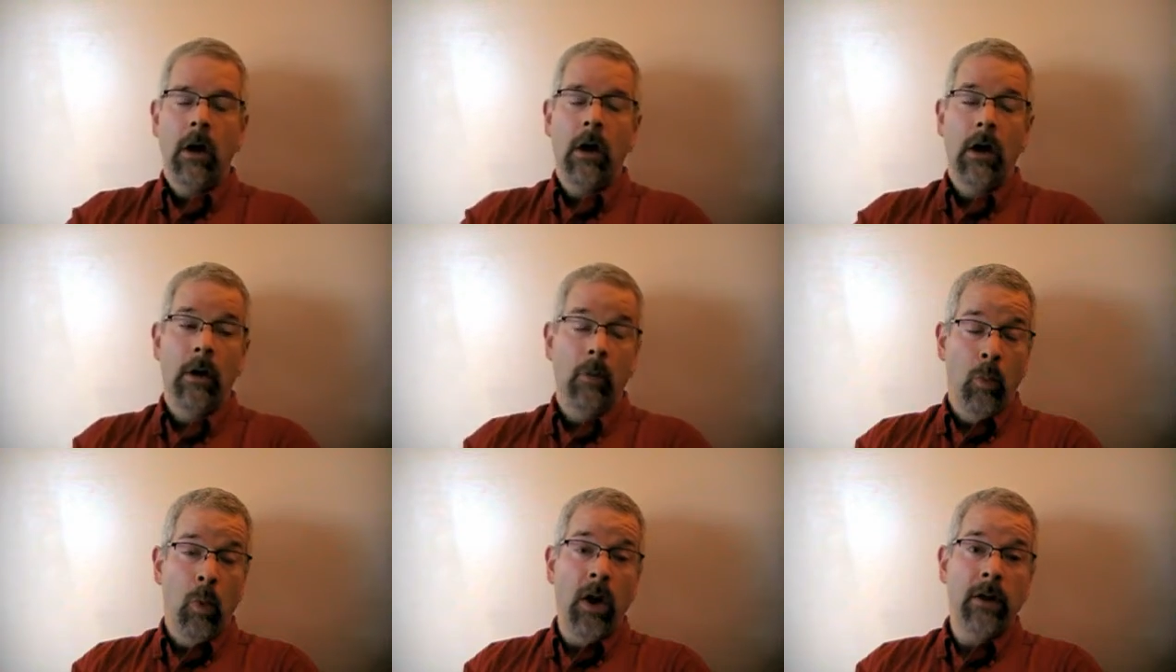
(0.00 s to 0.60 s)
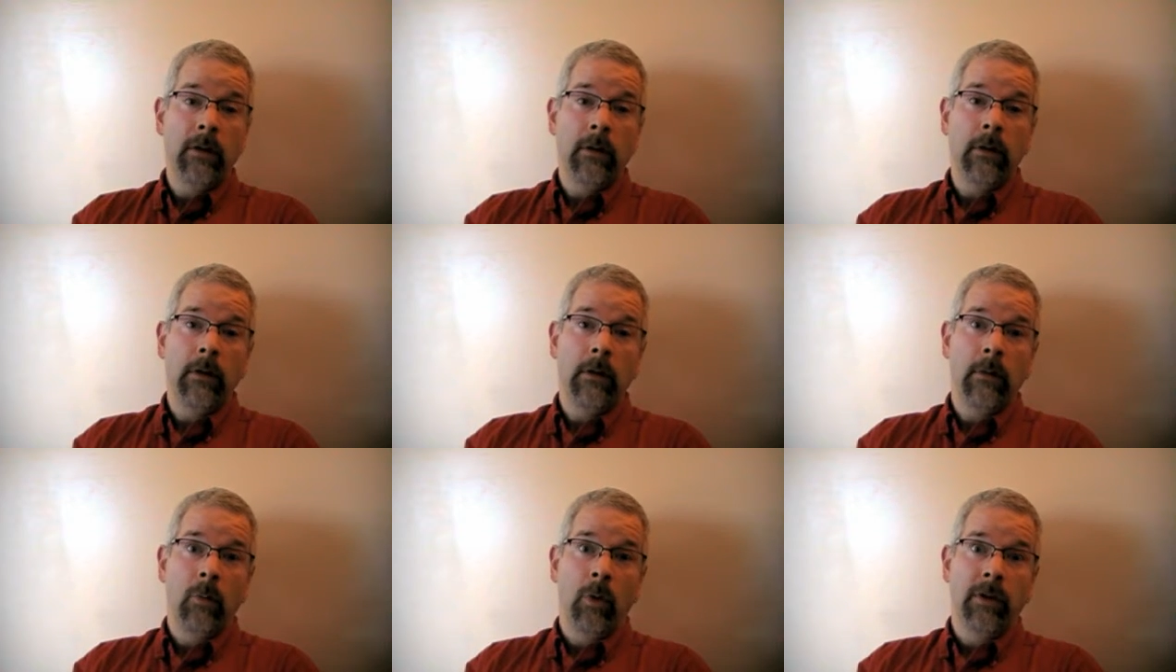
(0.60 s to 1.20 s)
uh, what
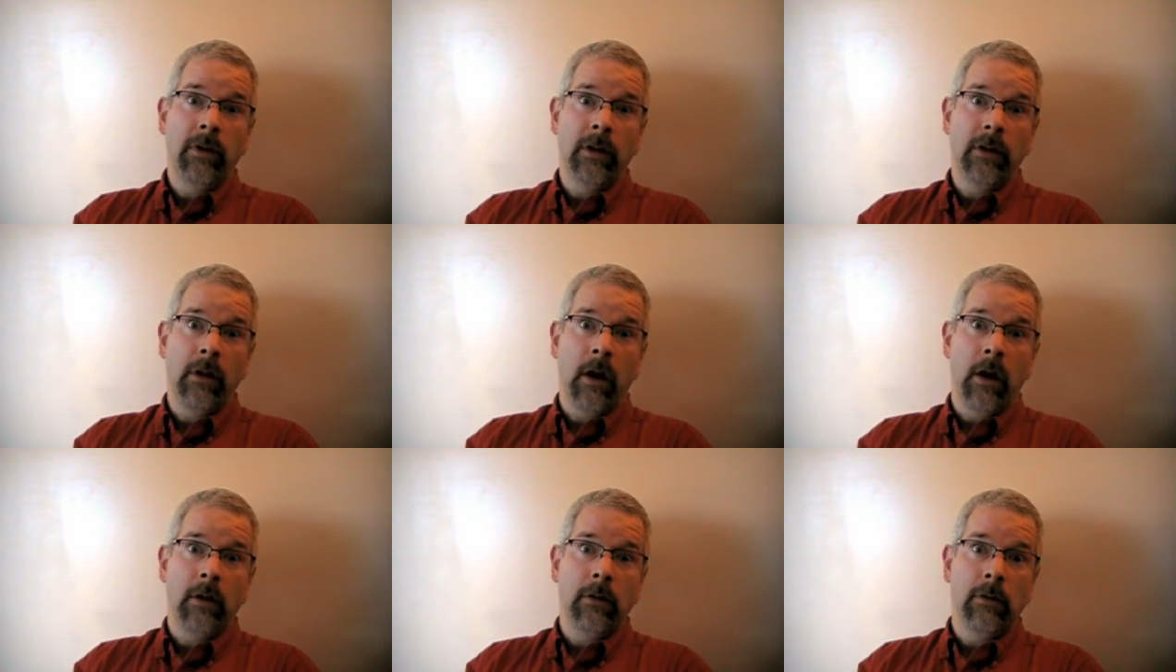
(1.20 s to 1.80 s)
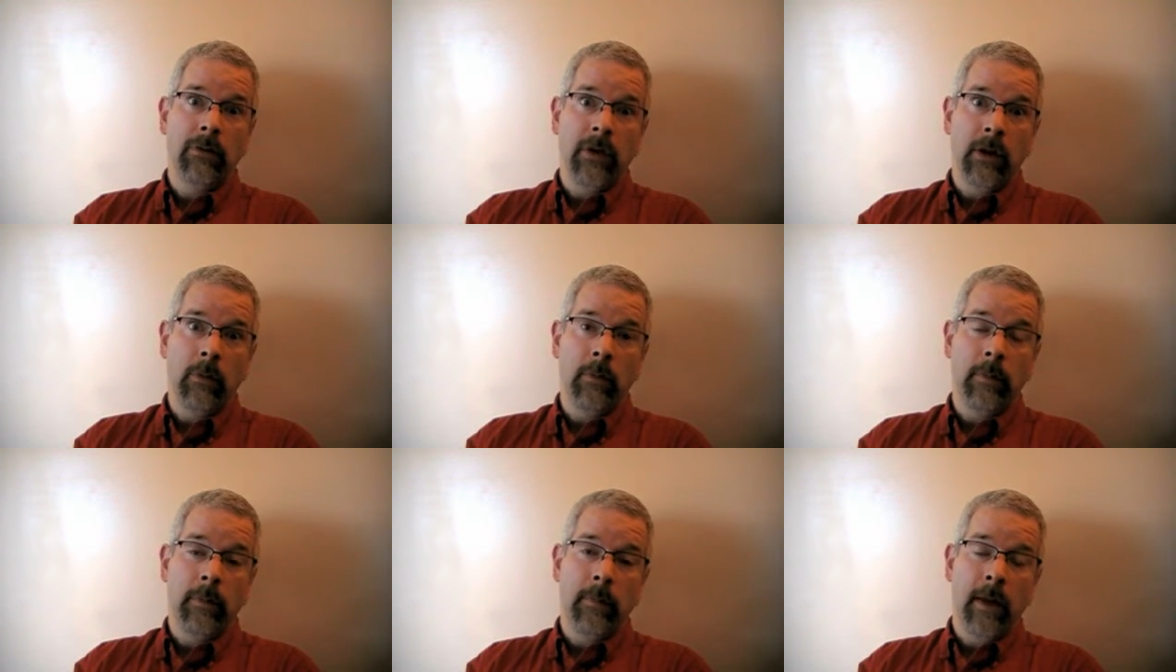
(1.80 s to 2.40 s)
what design you think
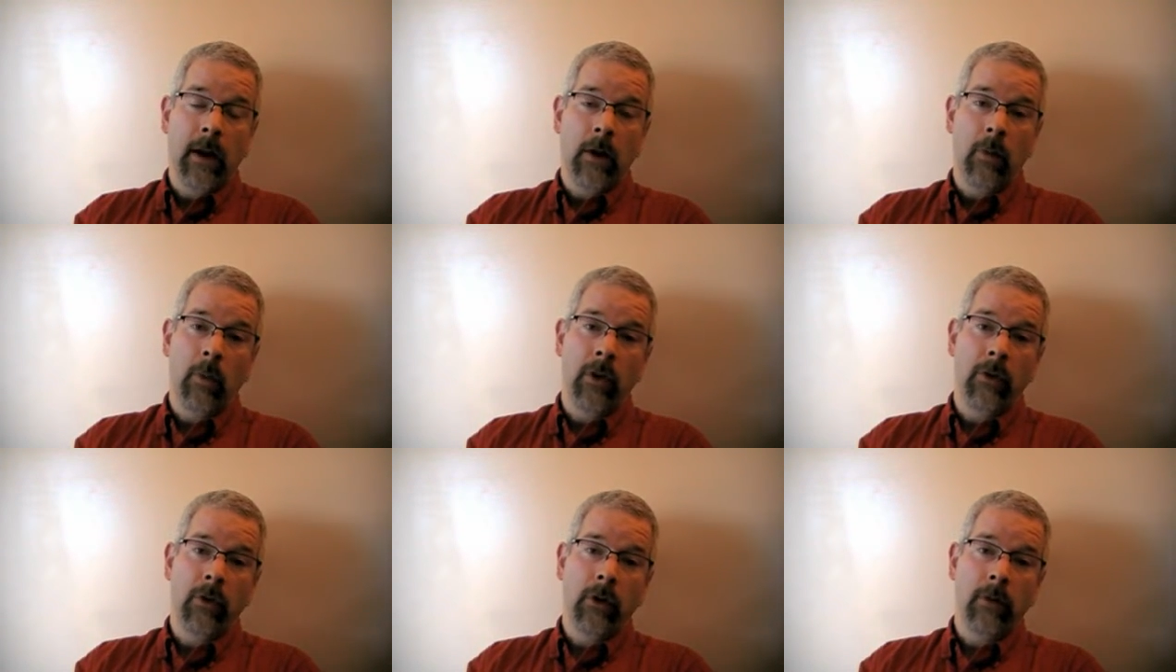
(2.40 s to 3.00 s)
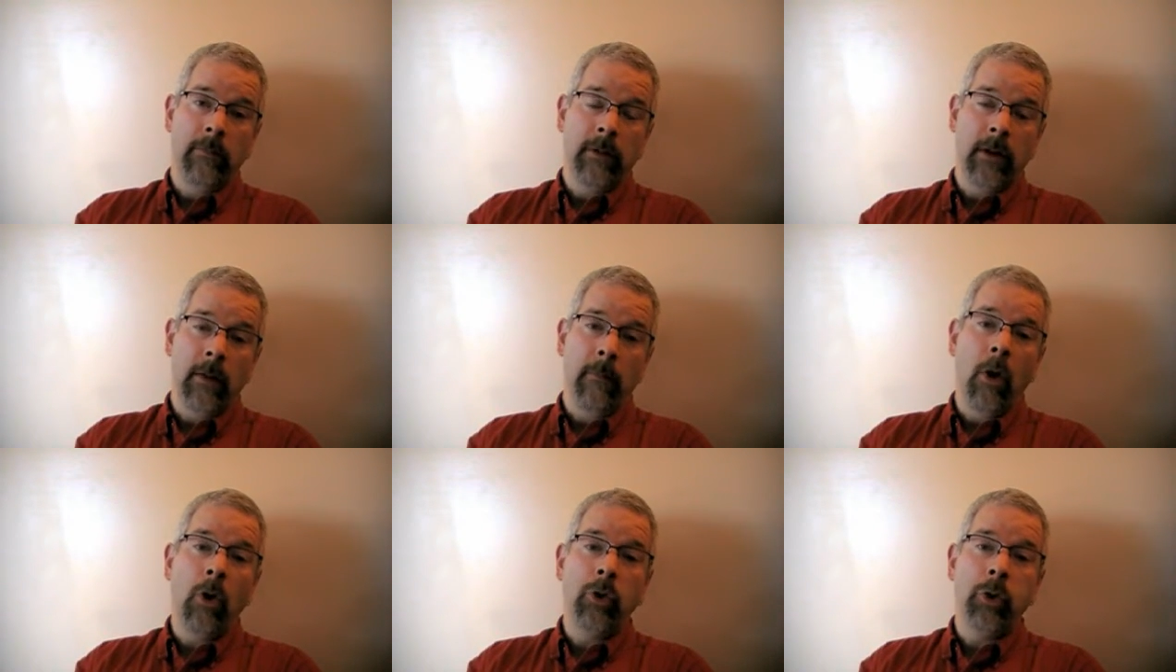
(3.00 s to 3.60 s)
would be better, whether it be
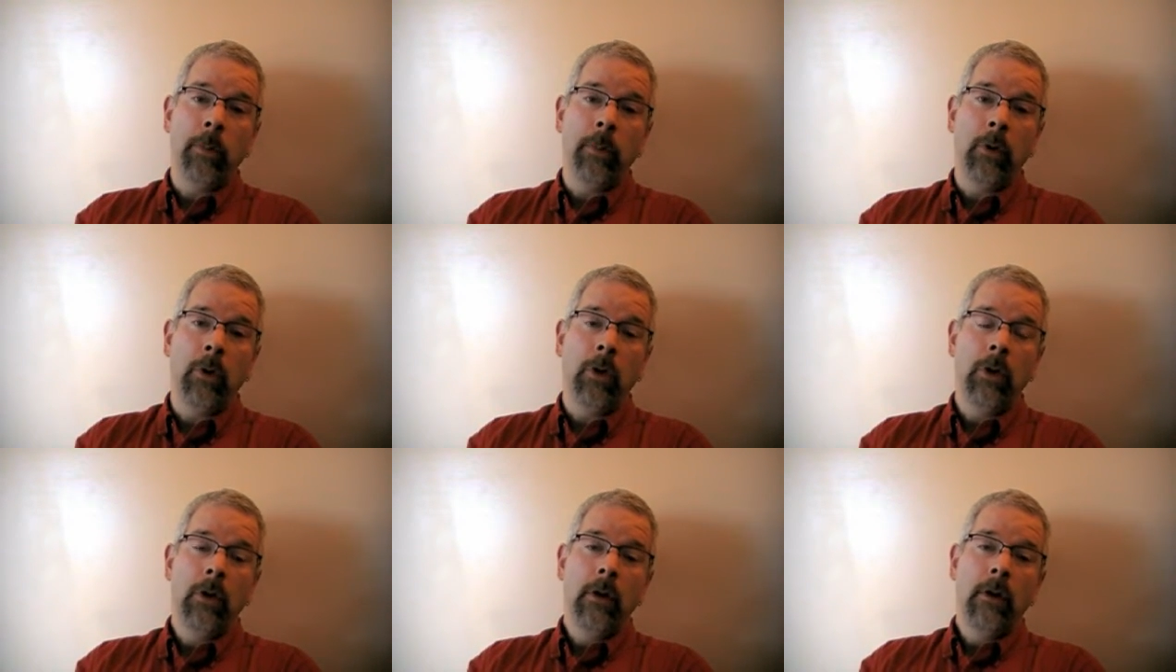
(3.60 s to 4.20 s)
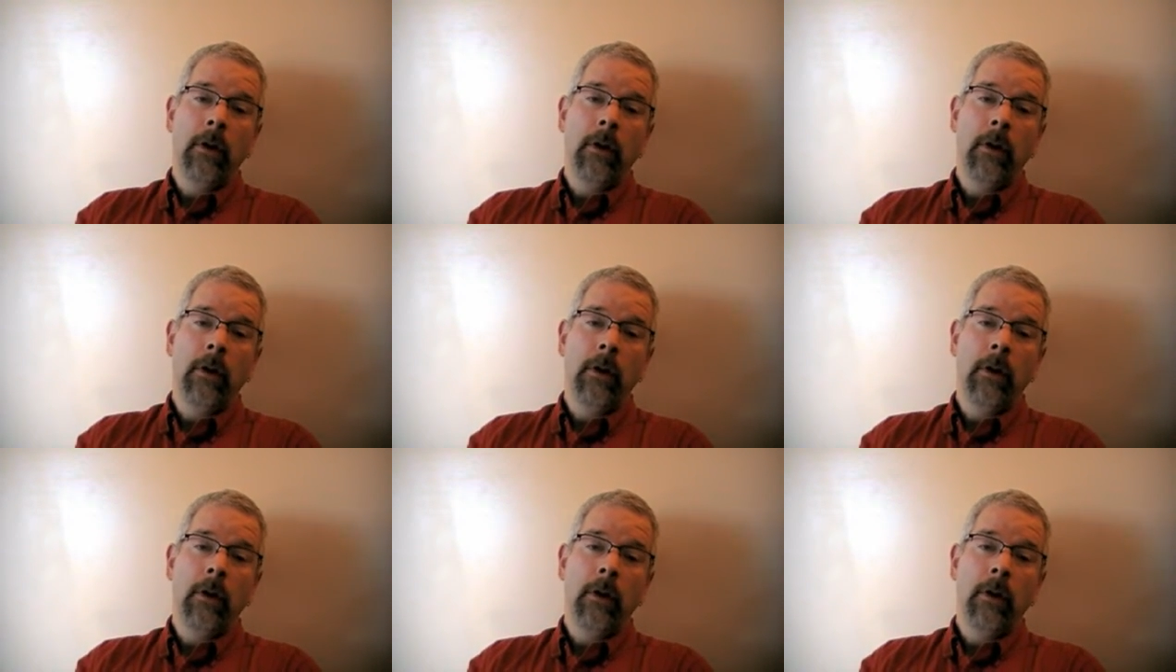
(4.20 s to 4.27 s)
a multiple